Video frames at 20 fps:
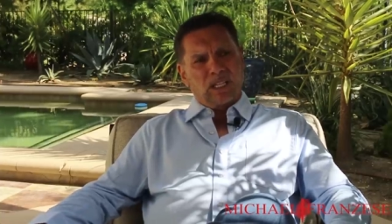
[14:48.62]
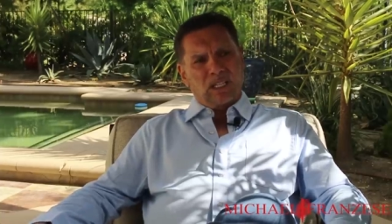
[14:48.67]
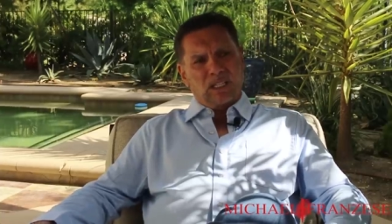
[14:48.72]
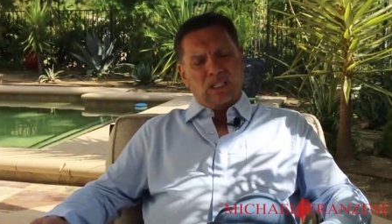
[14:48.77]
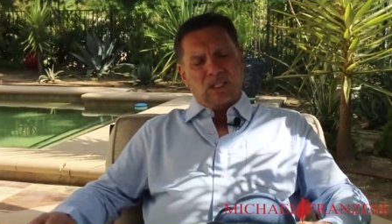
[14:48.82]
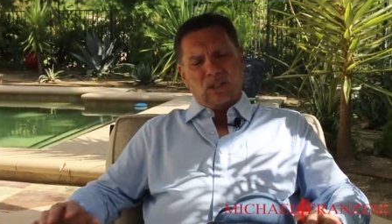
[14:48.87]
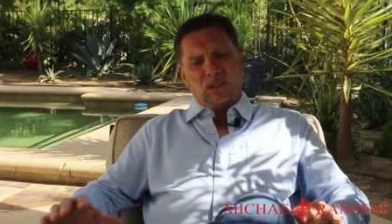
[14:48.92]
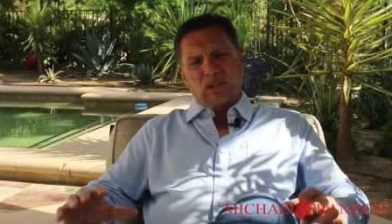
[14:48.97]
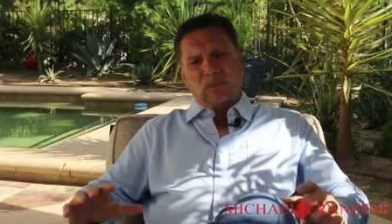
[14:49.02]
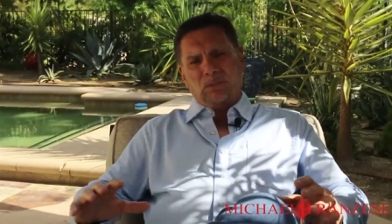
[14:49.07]
you
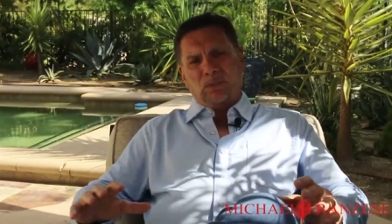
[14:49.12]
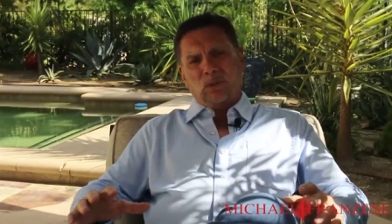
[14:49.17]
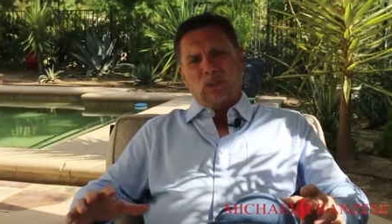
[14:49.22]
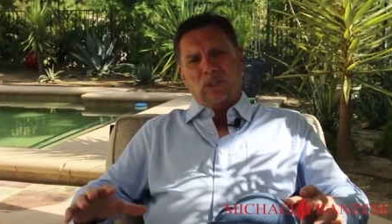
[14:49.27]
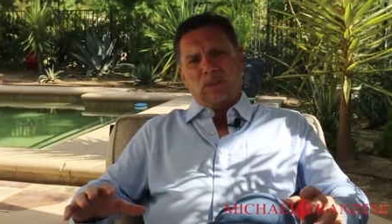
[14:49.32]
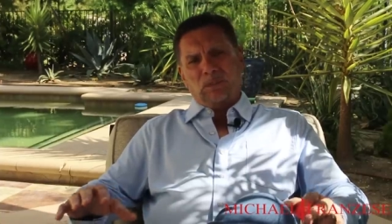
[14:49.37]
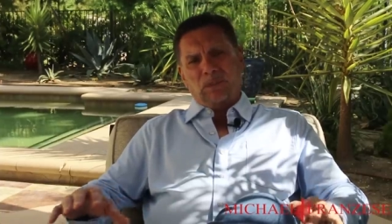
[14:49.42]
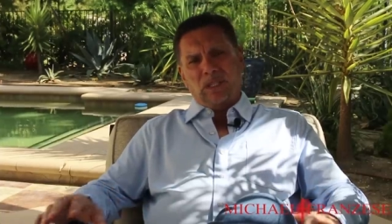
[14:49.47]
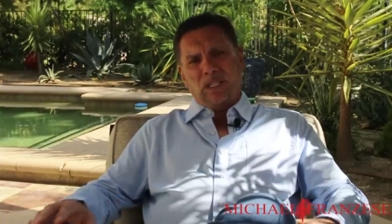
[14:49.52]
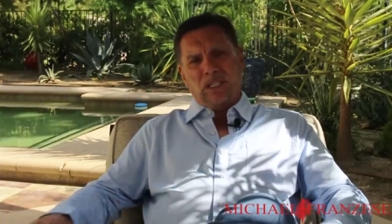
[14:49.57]
know, the
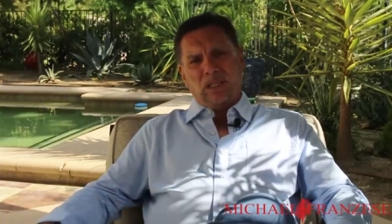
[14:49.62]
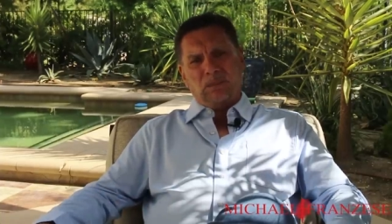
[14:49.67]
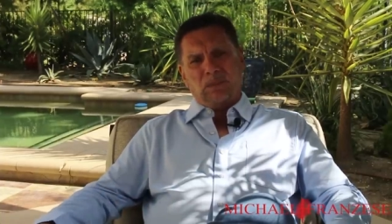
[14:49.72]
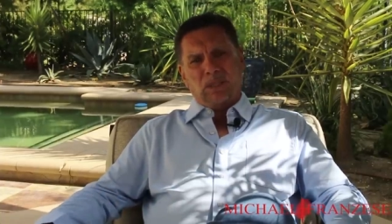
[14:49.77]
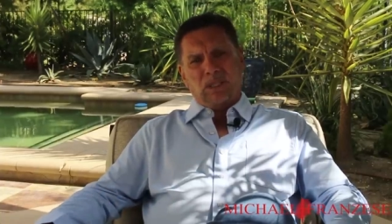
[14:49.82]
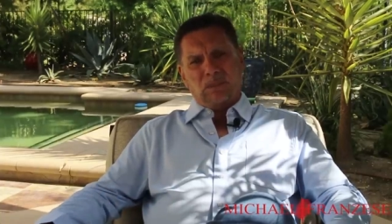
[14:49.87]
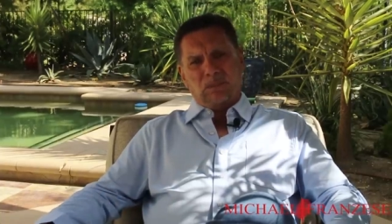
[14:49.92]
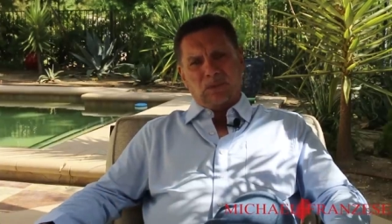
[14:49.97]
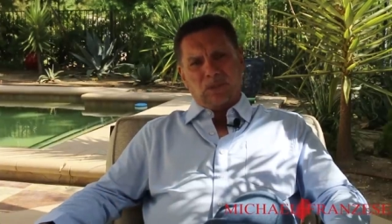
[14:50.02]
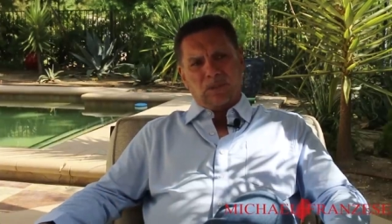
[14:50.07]
point being,
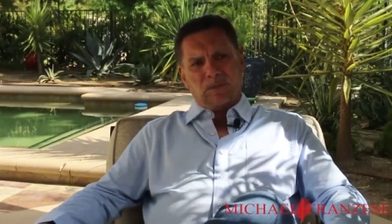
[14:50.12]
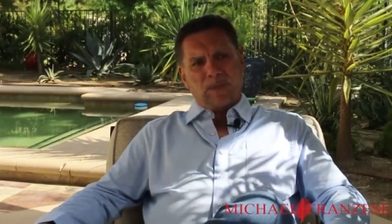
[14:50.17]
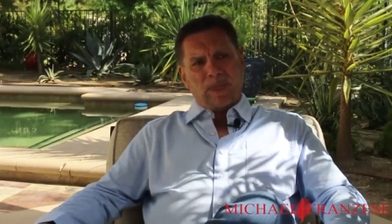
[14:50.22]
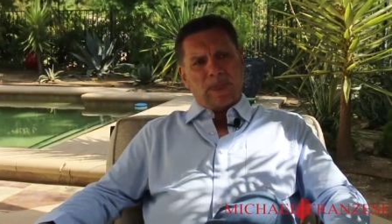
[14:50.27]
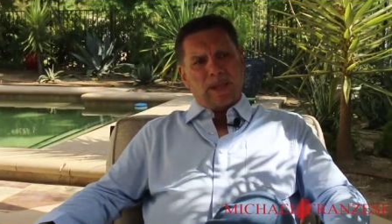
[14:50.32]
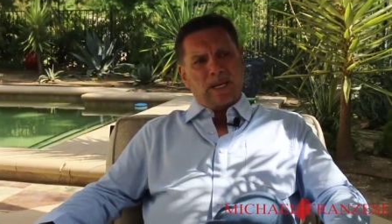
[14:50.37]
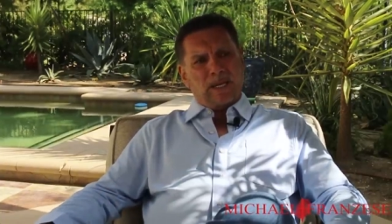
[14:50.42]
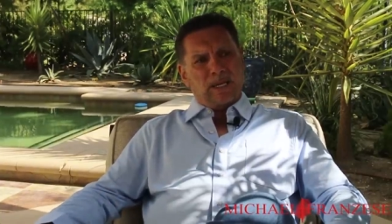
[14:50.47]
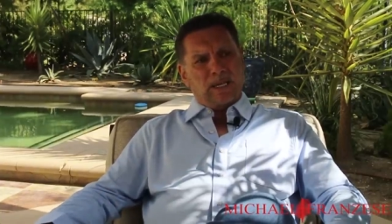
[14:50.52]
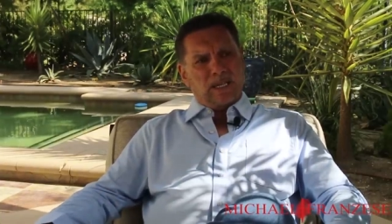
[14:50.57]
people,
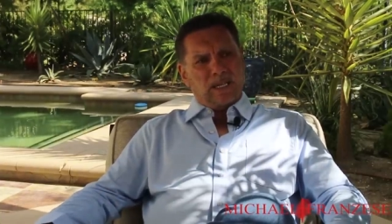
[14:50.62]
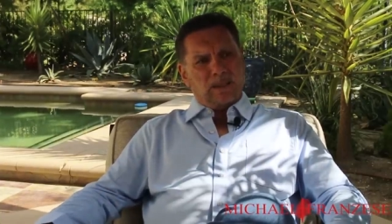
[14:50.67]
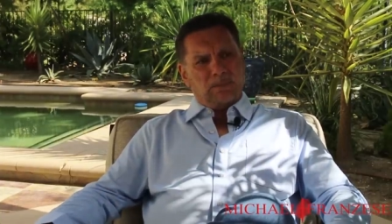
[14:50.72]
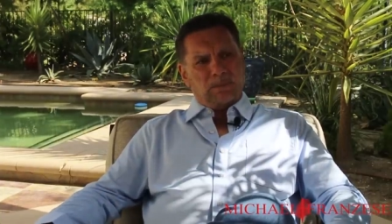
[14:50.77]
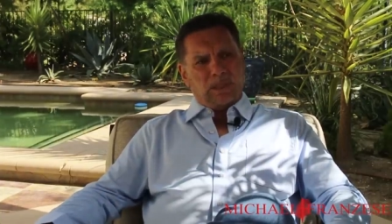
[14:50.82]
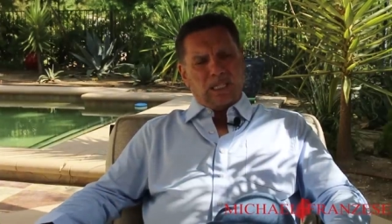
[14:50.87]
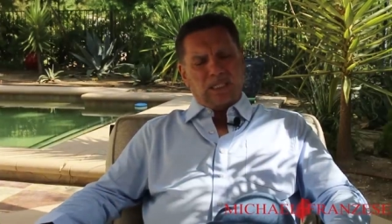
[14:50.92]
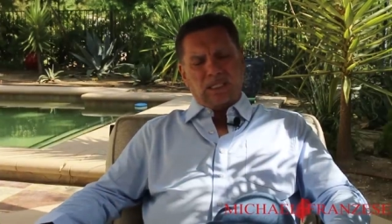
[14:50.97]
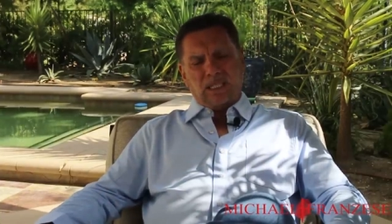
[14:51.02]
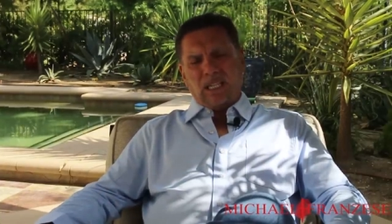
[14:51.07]
uh,
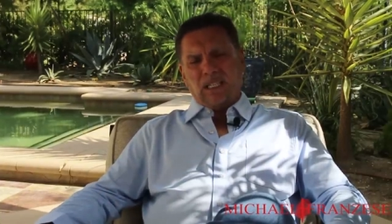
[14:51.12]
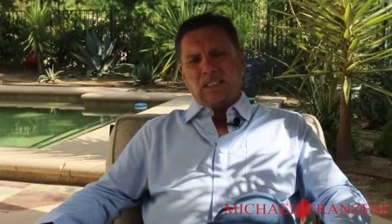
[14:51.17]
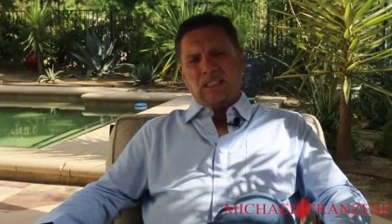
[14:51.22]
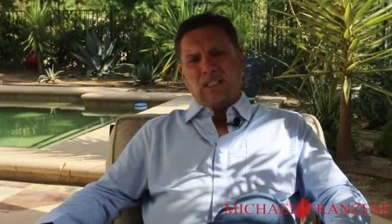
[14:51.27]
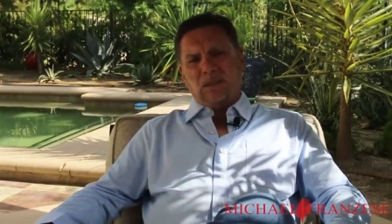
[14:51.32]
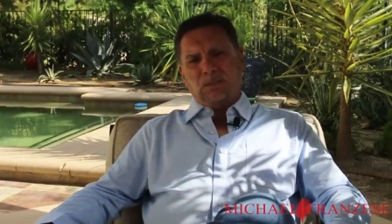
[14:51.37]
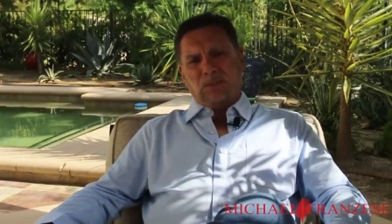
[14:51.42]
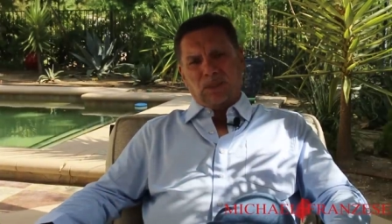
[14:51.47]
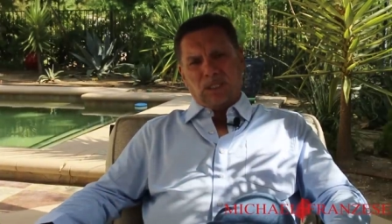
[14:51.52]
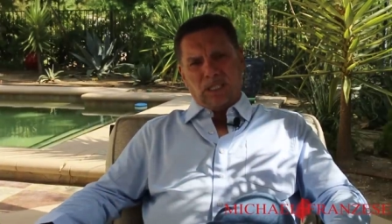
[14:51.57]
my dad
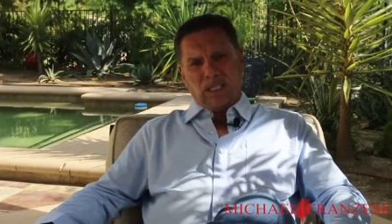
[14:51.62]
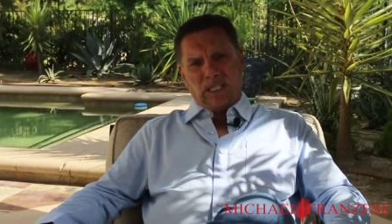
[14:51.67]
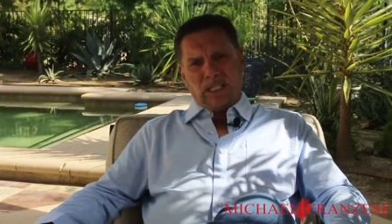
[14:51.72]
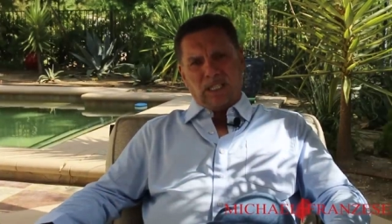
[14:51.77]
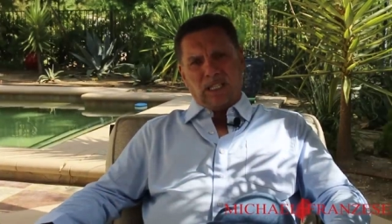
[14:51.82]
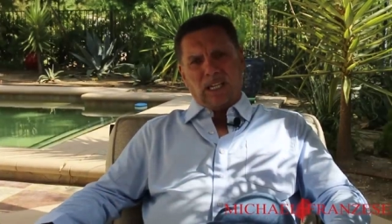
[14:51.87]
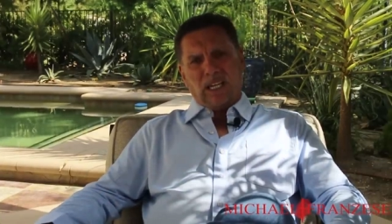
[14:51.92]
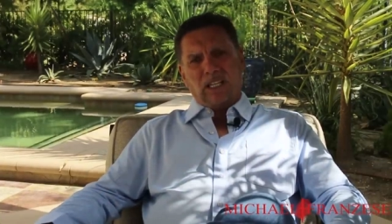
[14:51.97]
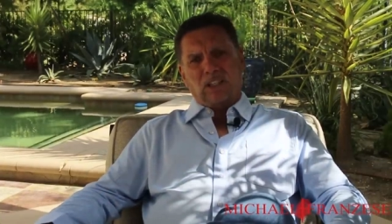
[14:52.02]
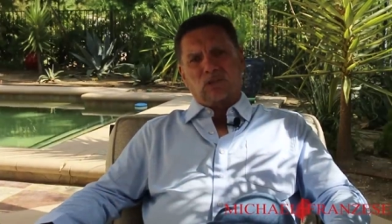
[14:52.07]
did play
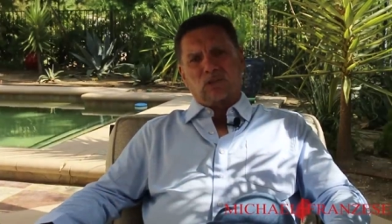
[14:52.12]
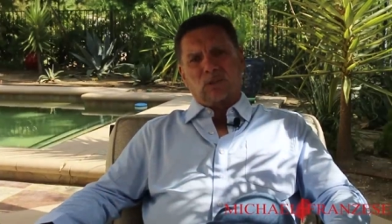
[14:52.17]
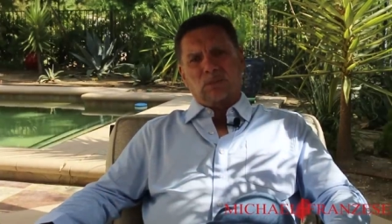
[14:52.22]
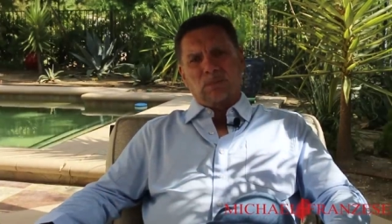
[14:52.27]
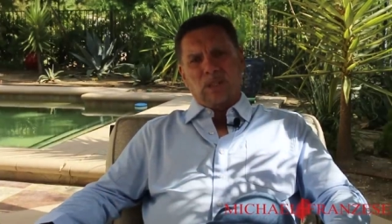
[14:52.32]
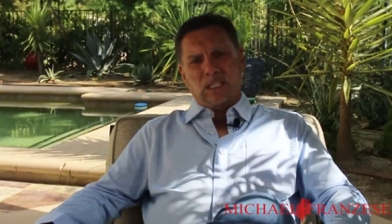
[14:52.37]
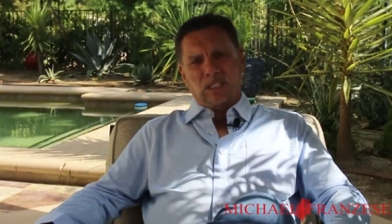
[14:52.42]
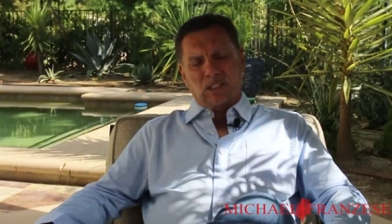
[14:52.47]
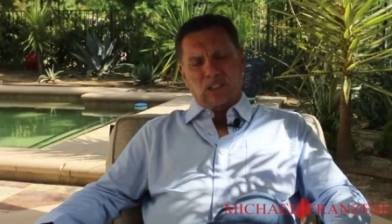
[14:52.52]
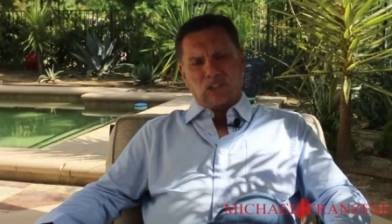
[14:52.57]
a
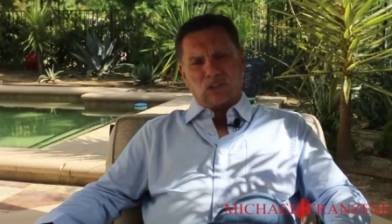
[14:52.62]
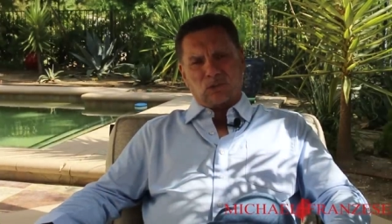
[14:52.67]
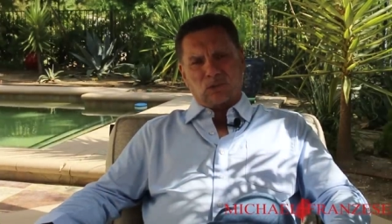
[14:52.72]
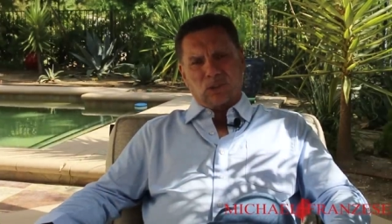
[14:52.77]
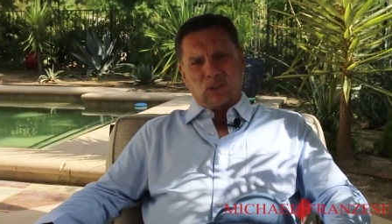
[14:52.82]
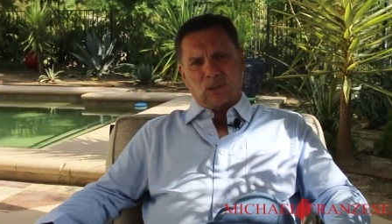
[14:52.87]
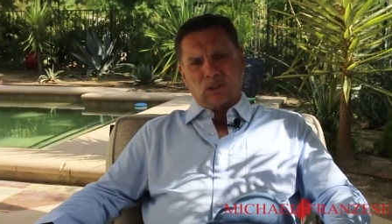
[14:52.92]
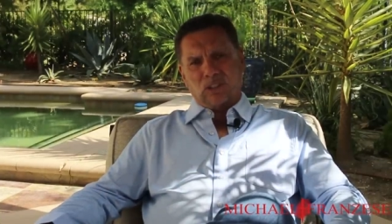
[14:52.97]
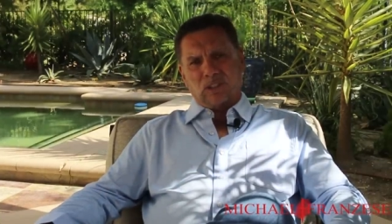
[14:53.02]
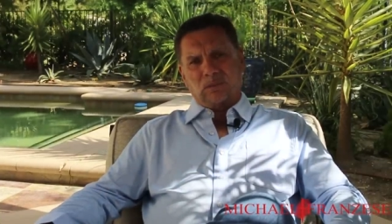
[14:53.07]
tremendous
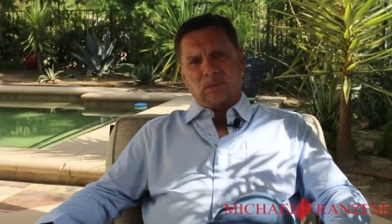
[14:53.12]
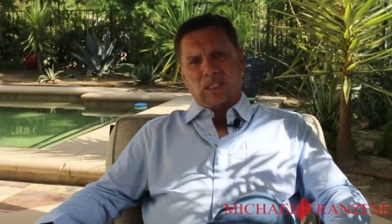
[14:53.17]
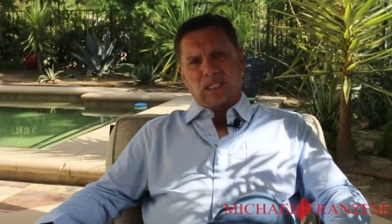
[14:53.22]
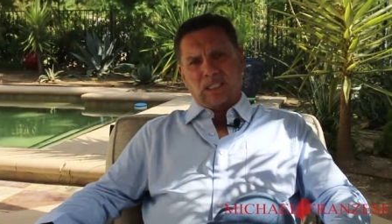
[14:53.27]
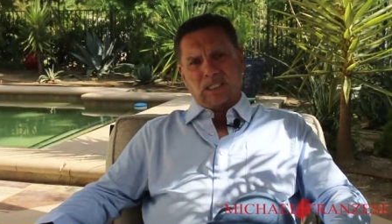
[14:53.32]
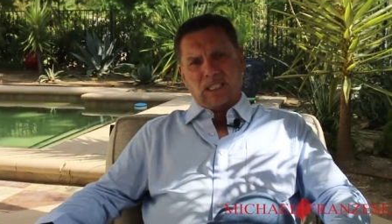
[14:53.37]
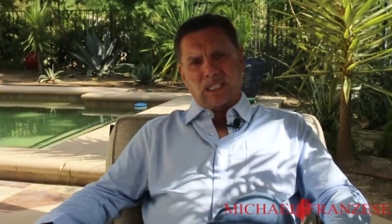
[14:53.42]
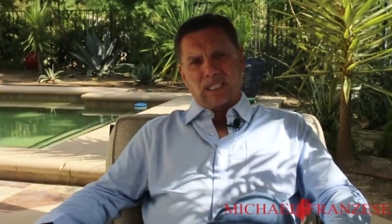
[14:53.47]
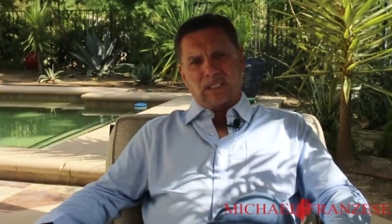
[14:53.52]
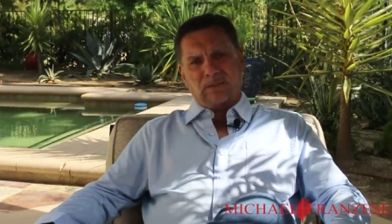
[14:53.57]
role in my
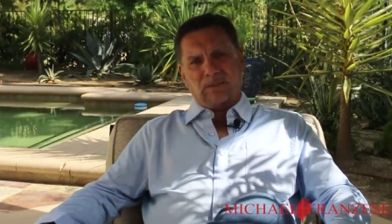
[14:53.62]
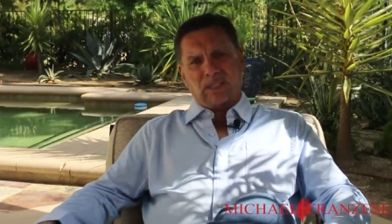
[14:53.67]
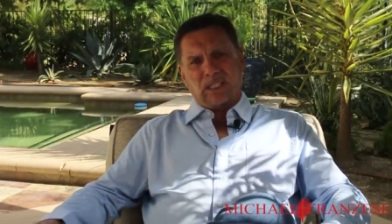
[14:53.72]
life.